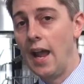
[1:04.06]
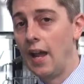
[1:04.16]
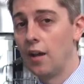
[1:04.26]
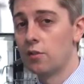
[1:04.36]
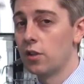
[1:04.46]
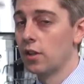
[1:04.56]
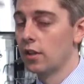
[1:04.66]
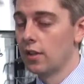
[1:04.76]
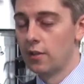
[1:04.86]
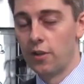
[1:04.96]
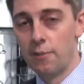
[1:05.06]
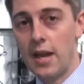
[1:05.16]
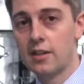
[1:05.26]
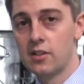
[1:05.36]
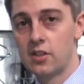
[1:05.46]
and the
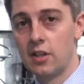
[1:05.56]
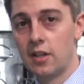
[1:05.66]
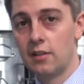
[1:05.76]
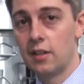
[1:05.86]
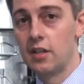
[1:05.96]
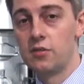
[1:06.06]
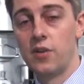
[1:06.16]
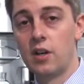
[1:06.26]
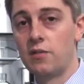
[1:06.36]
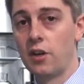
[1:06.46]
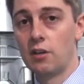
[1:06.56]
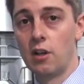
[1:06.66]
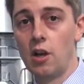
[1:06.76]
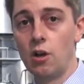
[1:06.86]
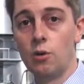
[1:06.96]
maintenance in it is very, very
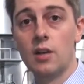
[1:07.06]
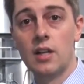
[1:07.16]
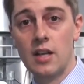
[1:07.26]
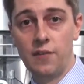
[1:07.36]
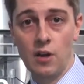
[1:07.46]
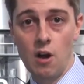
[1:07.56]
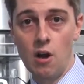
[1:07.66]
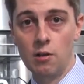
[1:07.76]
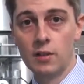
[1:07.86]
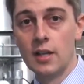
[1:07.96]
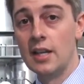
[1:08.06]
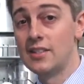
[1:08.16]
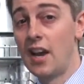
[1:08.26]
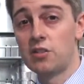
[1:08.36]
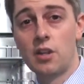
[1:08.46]
low, if at all.
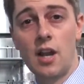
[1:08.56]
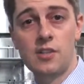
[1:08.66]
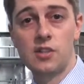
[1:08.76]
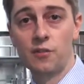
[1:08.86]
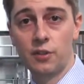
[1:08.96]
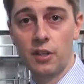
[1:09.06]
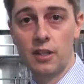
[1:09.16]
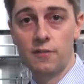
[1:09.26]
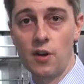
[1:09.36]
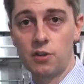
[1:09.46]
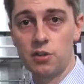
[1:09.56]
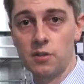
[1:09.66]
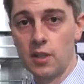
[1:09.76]
It's actually got a self-cleaning function.